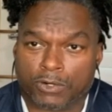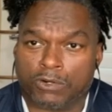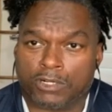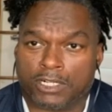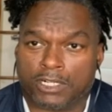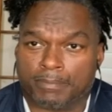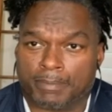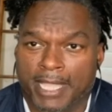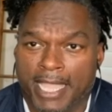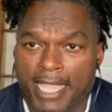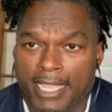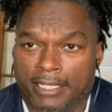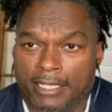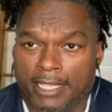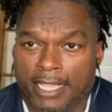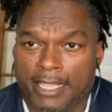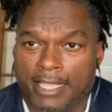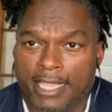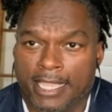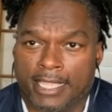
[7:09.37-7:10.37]

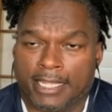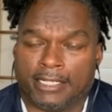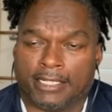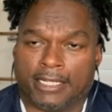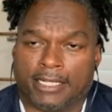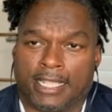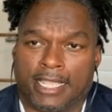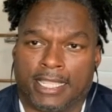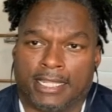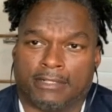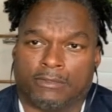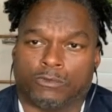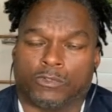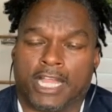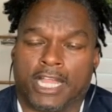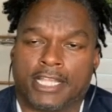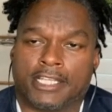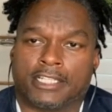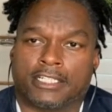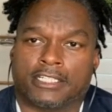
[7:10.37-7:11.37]
quarterback in
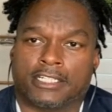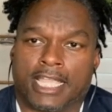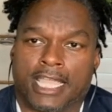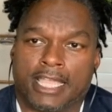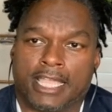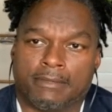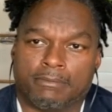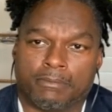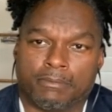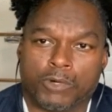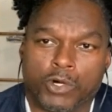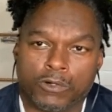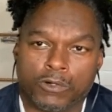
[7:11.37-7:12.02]
regular game